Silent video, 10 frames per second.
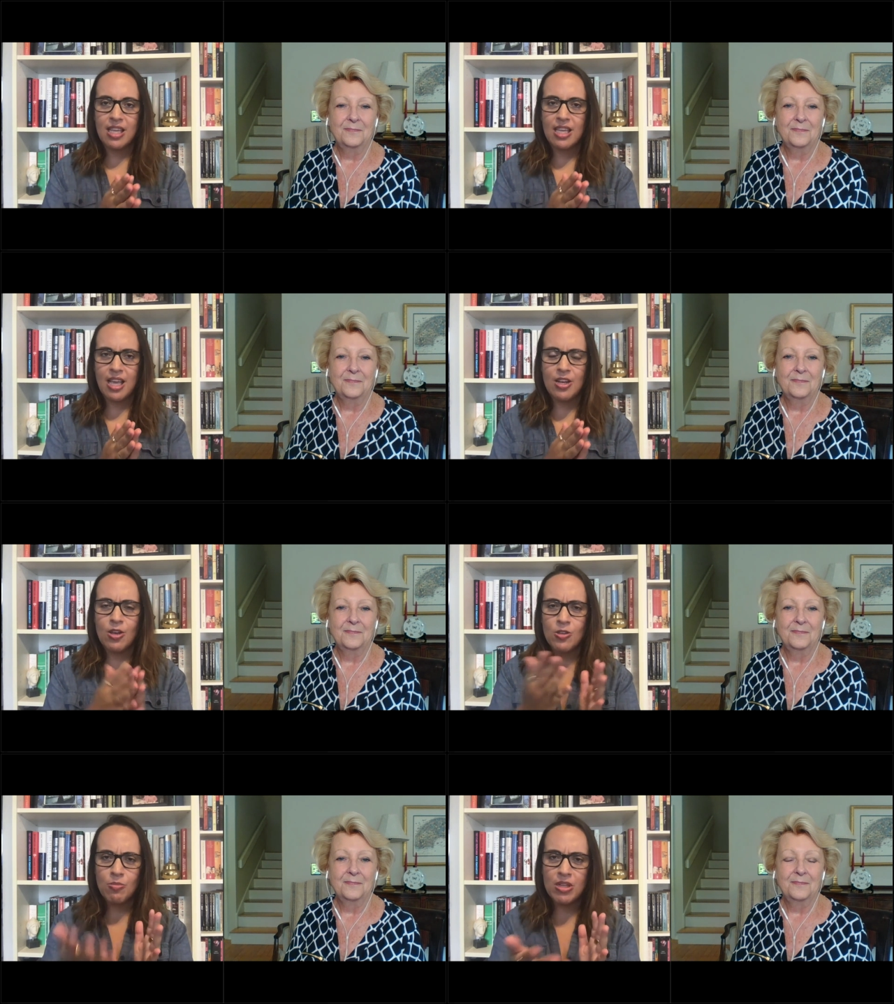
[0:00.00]
Speaker 1: Like I
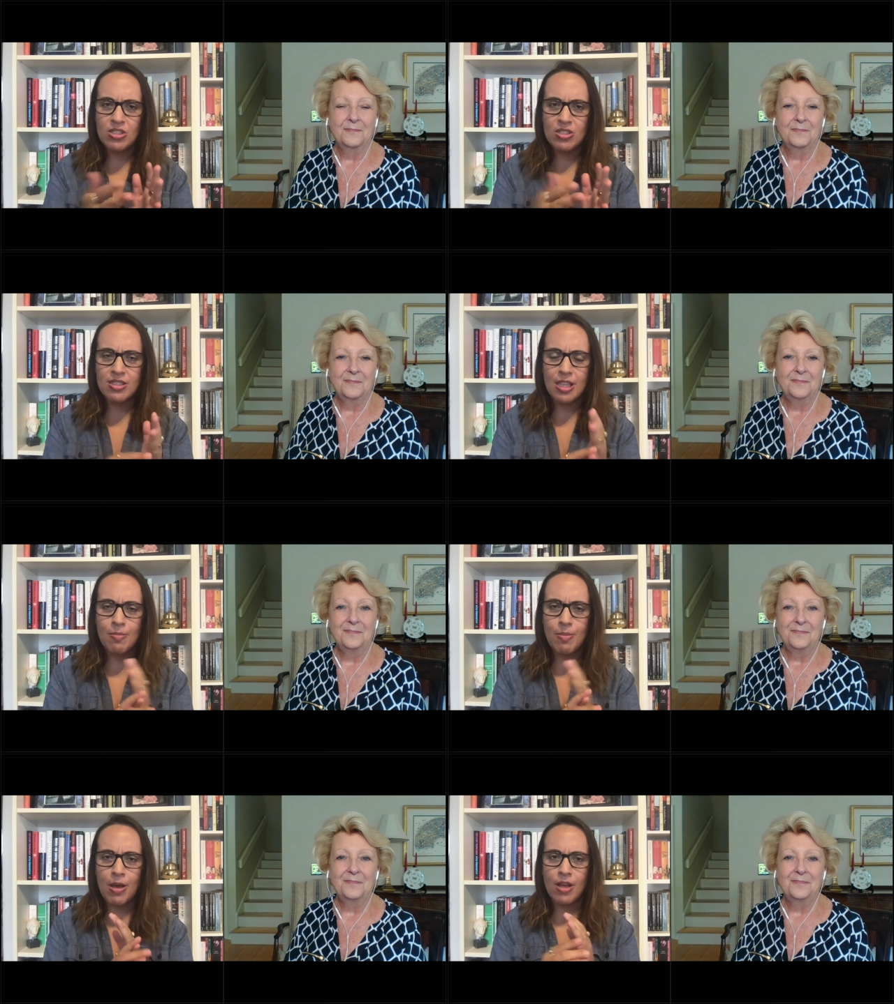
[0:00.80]
know you mentioned something
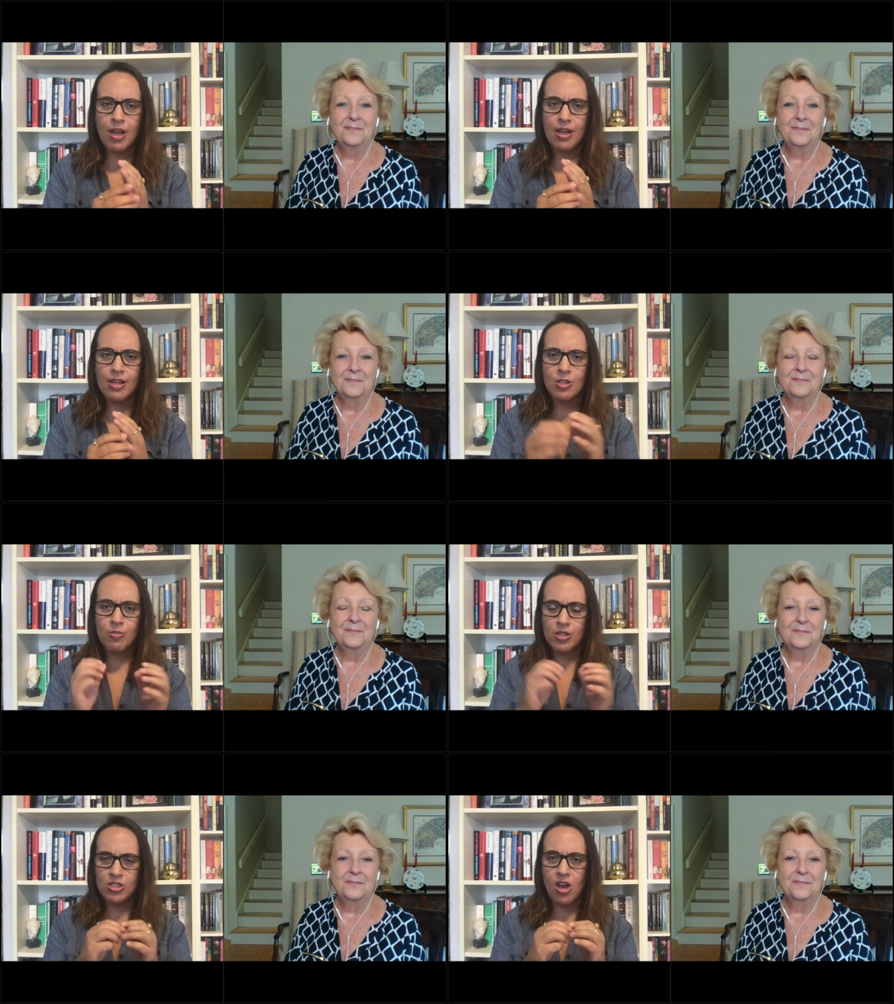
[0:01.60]
about uh, you
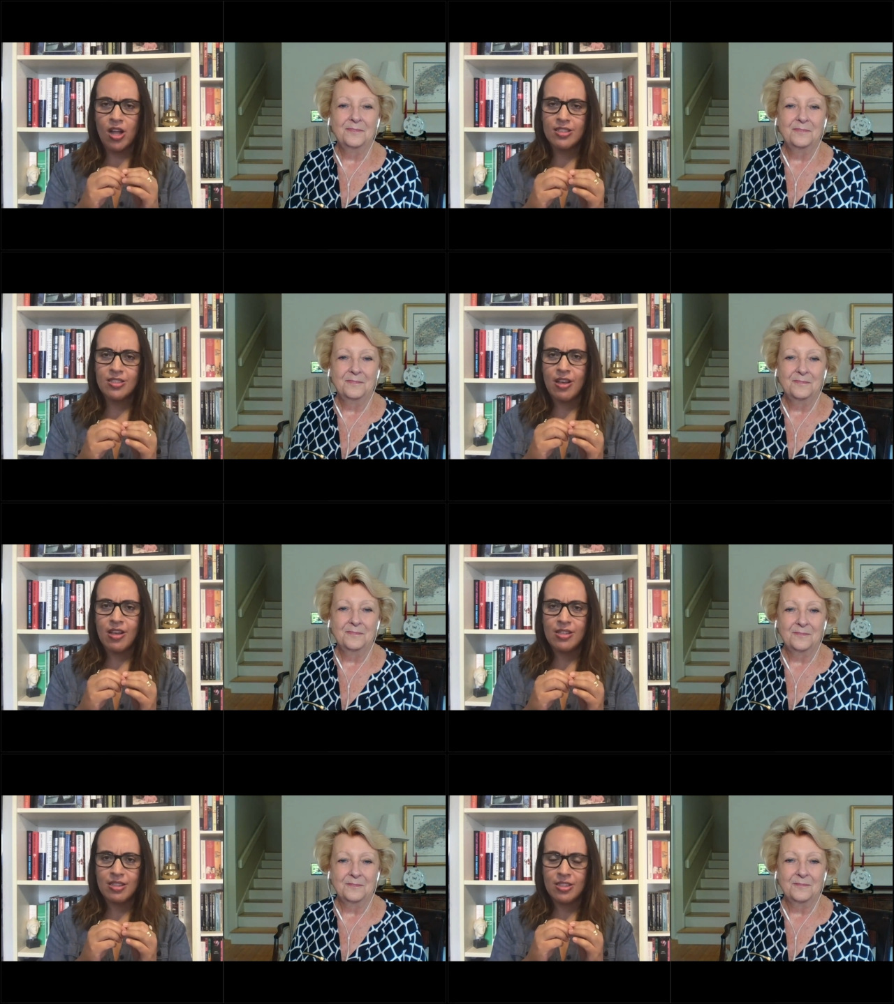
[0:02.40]
put dots
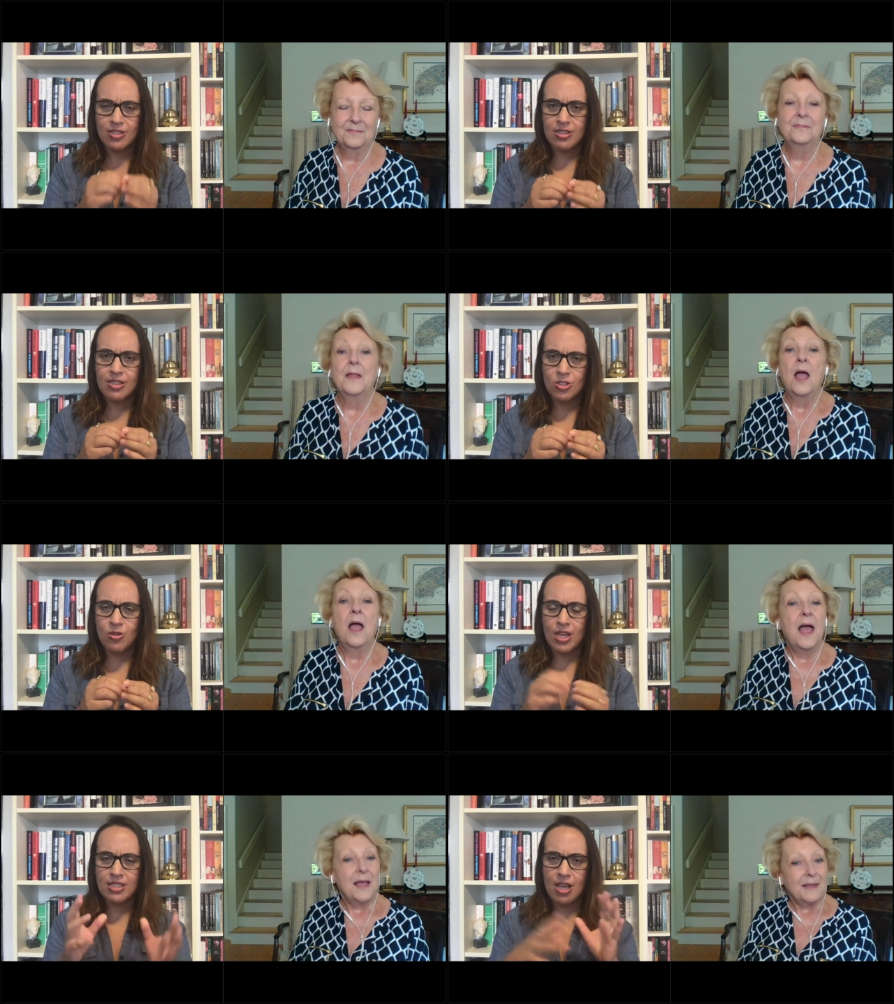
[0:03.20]
on this, the
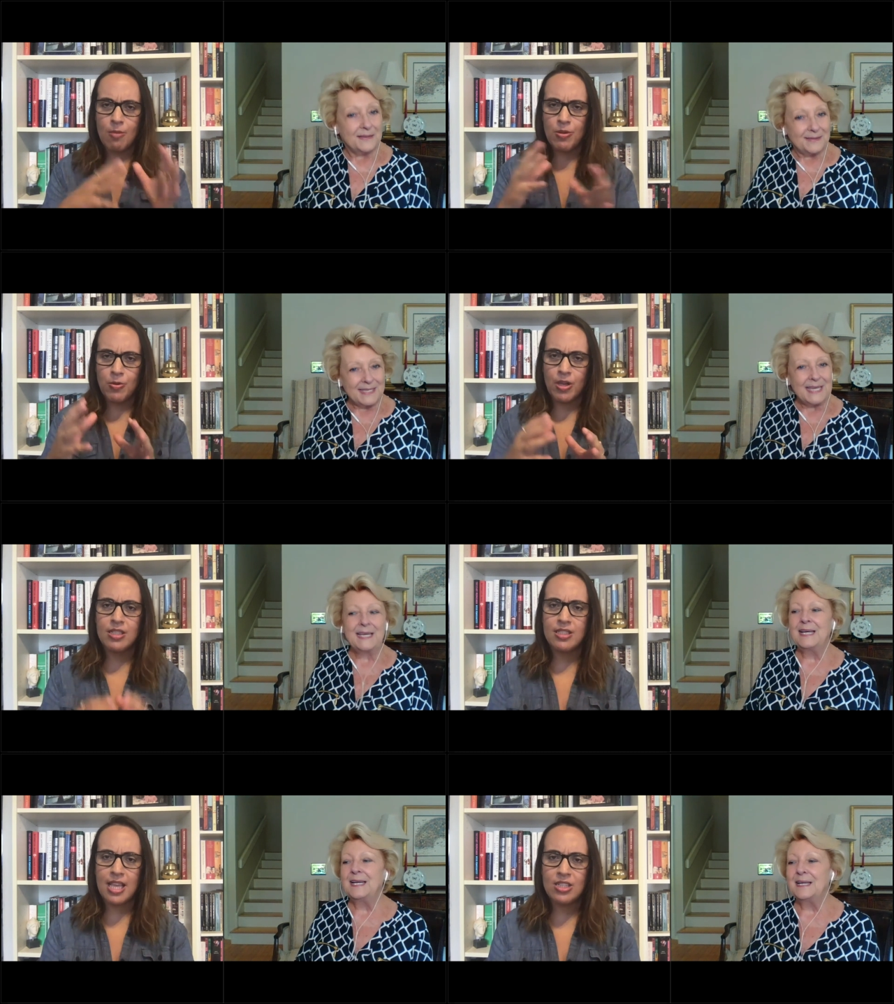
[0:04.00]
trays to help with yeah.
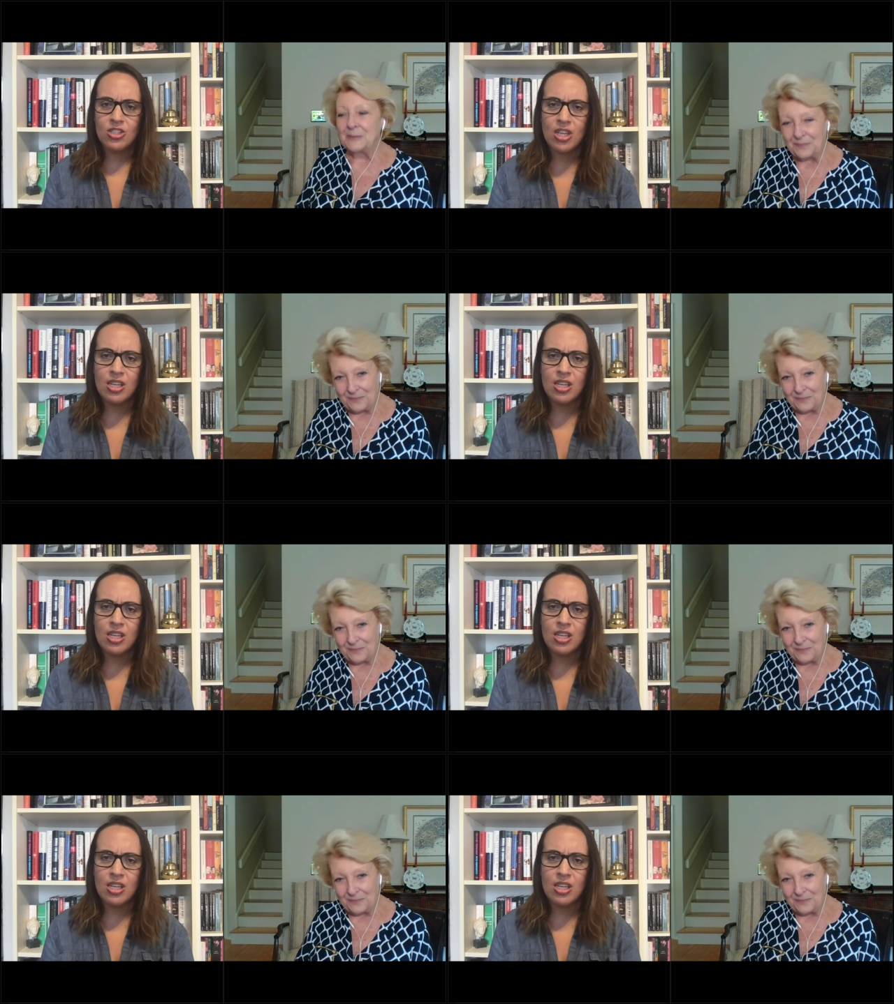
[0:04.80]
organization